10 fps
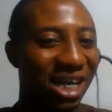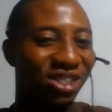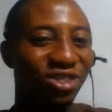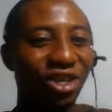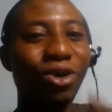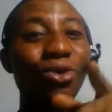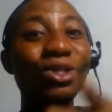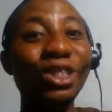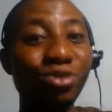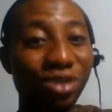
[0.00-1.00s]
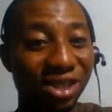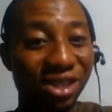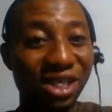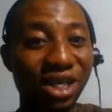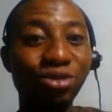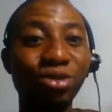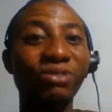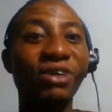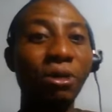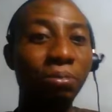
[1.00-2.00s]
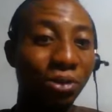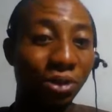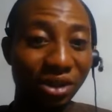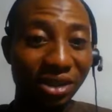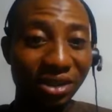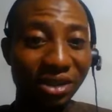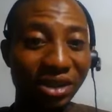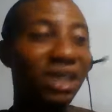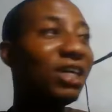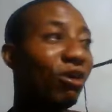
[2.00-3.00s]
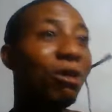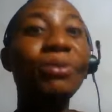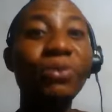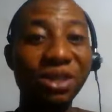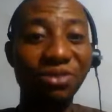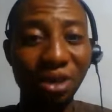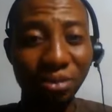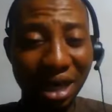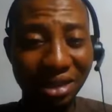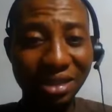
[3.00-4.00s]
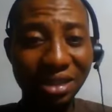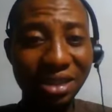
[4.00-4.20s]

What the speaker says: and it's not your own duty to develop product. Company will develop that.